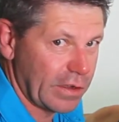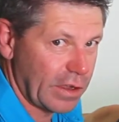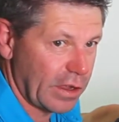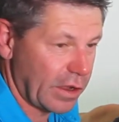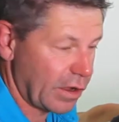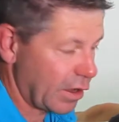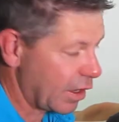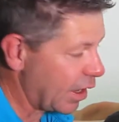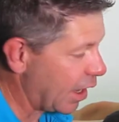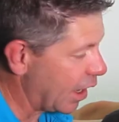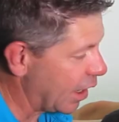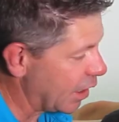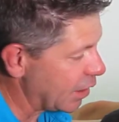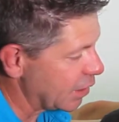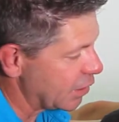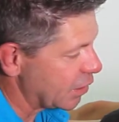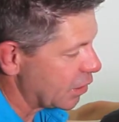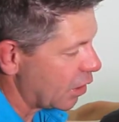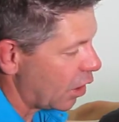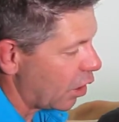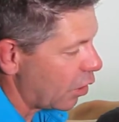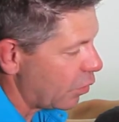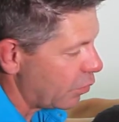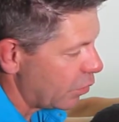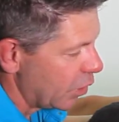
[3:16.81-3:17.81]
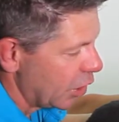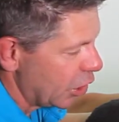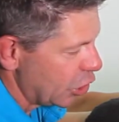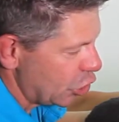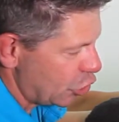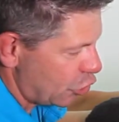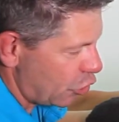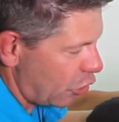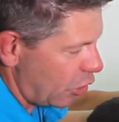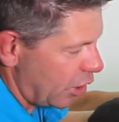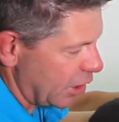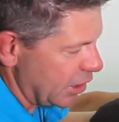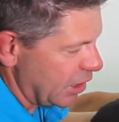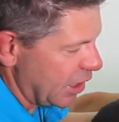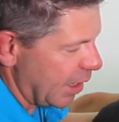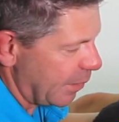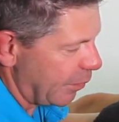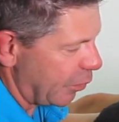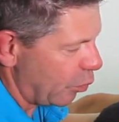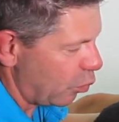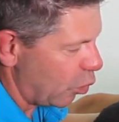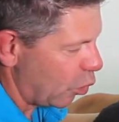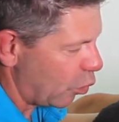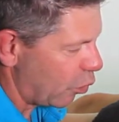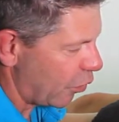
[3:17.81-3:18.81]
Okay, so
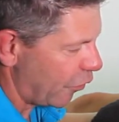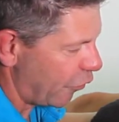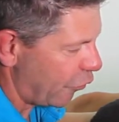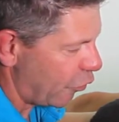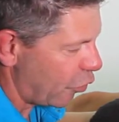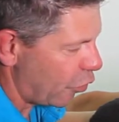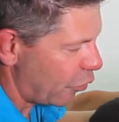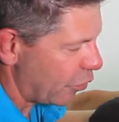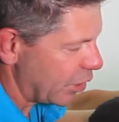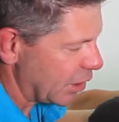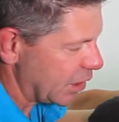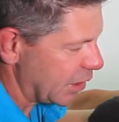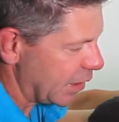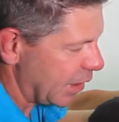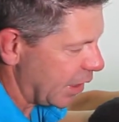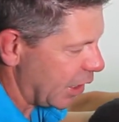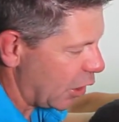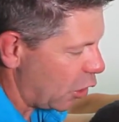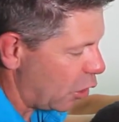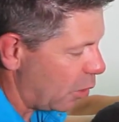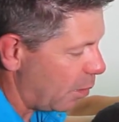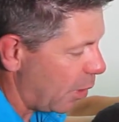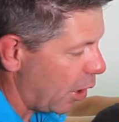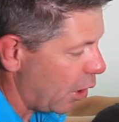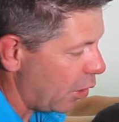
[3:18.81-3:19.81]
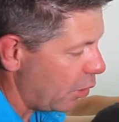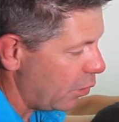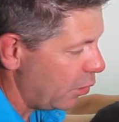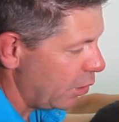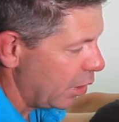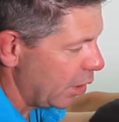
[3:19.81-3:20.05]
triceps will refer into the elbow.